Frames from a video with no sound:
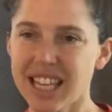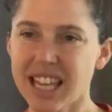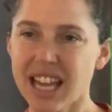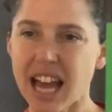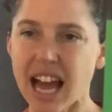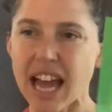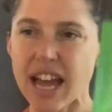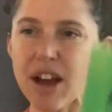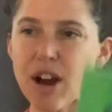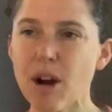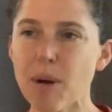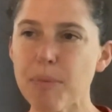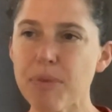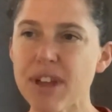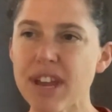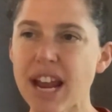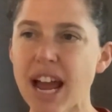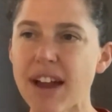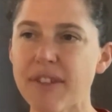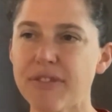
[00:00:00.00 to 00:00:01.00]
I hope
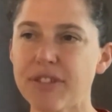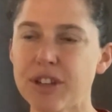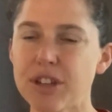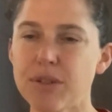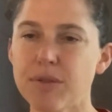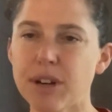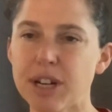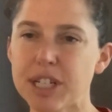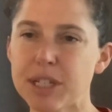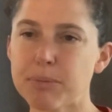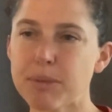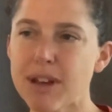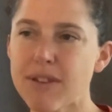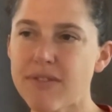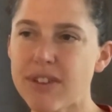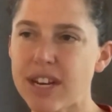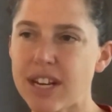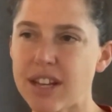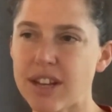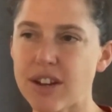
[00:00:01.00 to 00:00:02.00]
that after you watch my
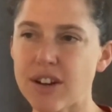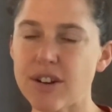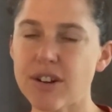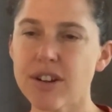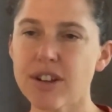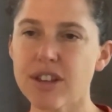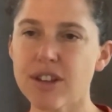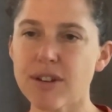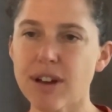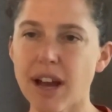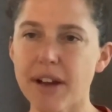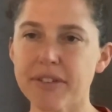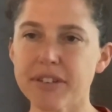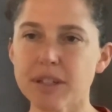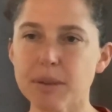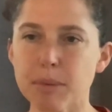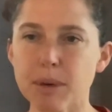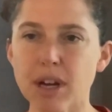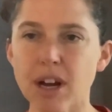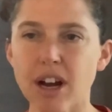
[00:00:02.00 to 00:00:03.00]
video, you have
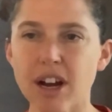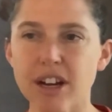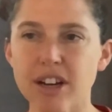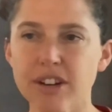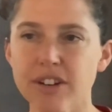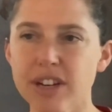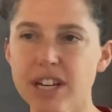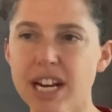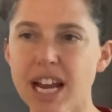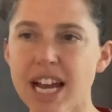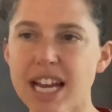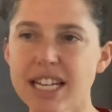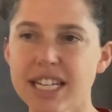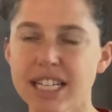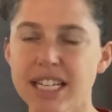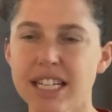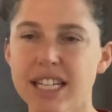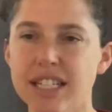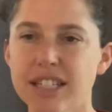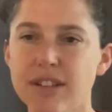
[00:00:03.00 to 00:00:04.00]
some concrete
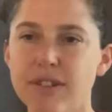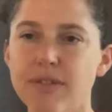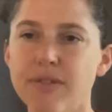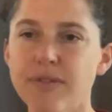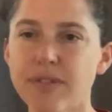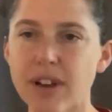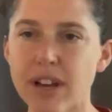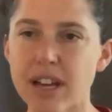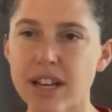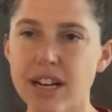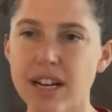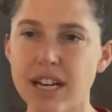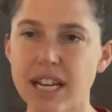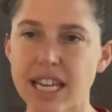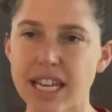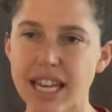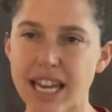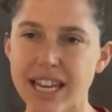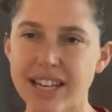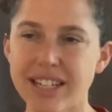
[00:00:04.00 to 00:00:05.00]
ideas of fun and
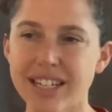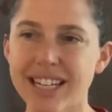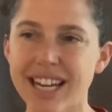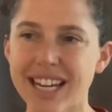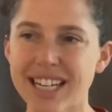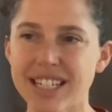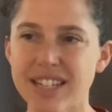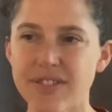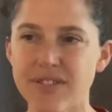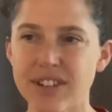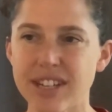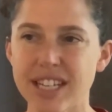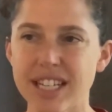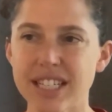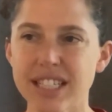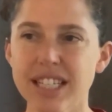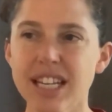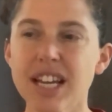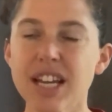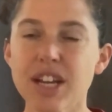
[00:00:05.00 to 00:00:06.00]
engaging
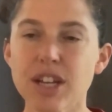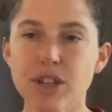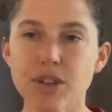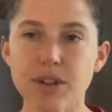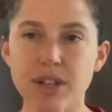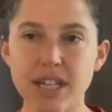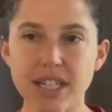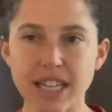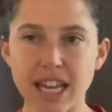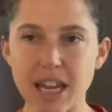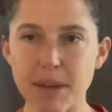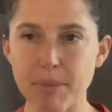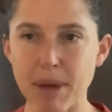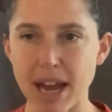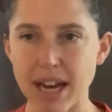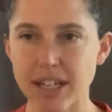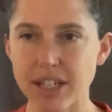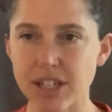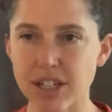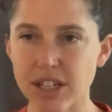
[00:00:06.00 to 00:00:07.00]
activities you can take
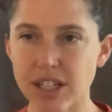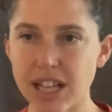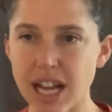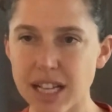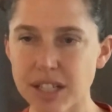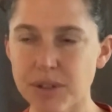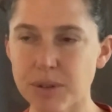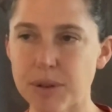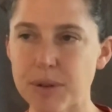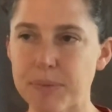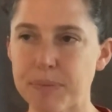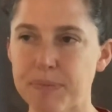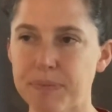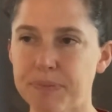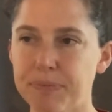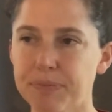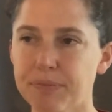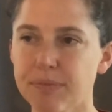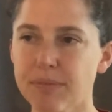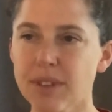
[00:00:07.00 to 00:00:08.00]
back to your classroom.
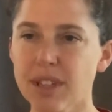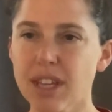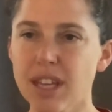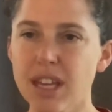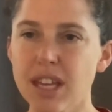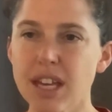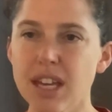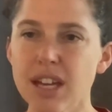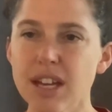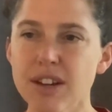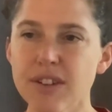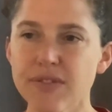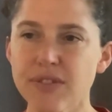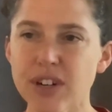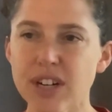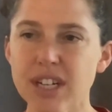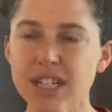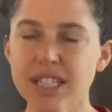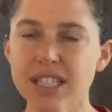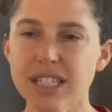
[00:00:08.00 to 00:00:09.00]

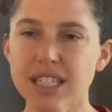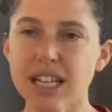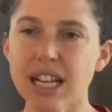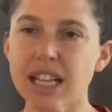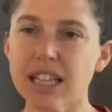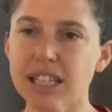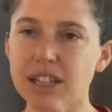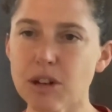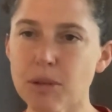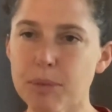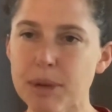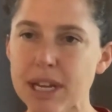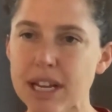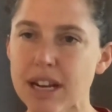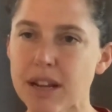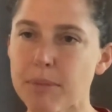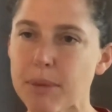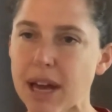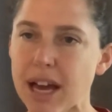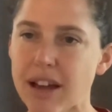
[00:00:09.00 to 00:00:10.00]
First, a little bit
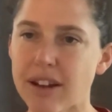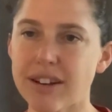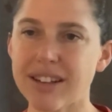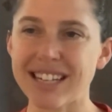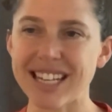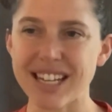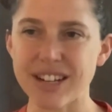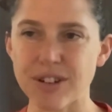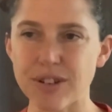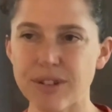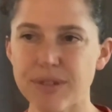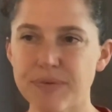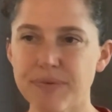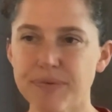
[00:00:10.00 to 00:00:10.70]
about Nico.